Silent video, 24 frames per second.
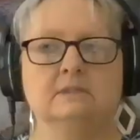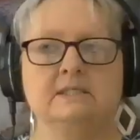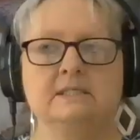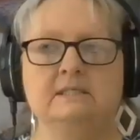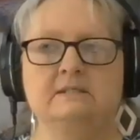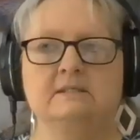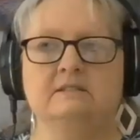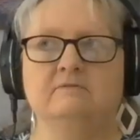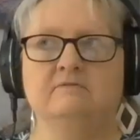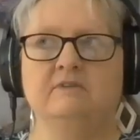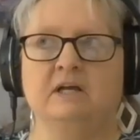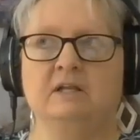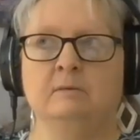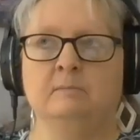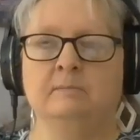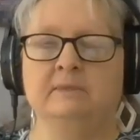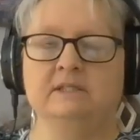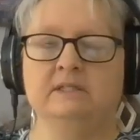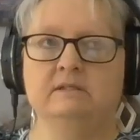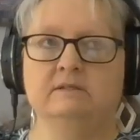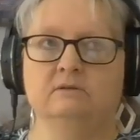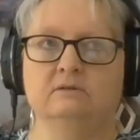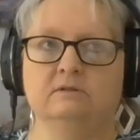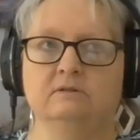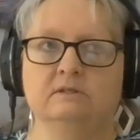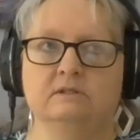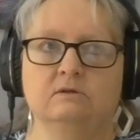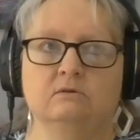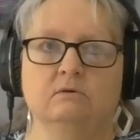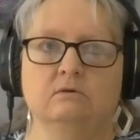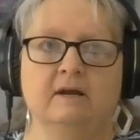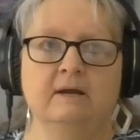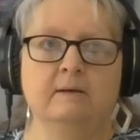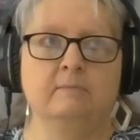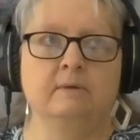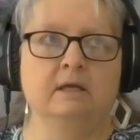these developments you're
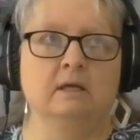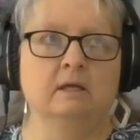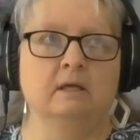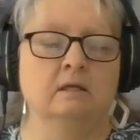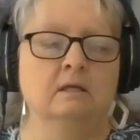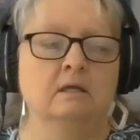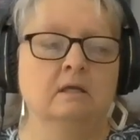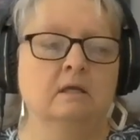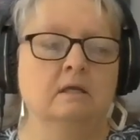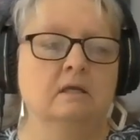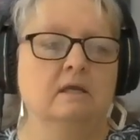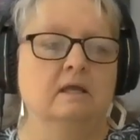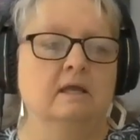describing,